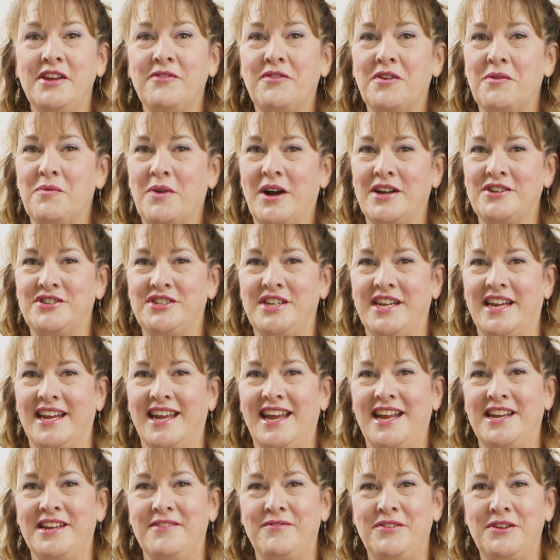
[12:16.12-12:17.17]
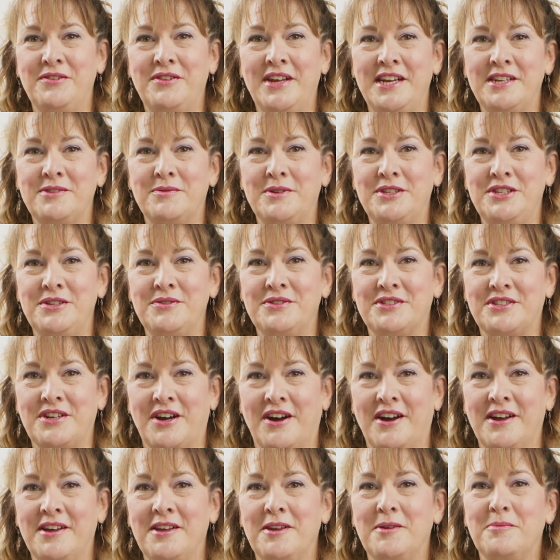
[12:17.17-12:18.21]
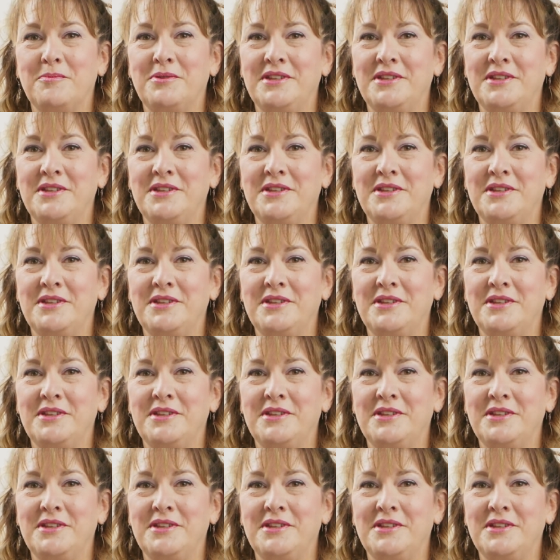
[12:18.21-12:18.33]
you for watching. And if you liked what you saw,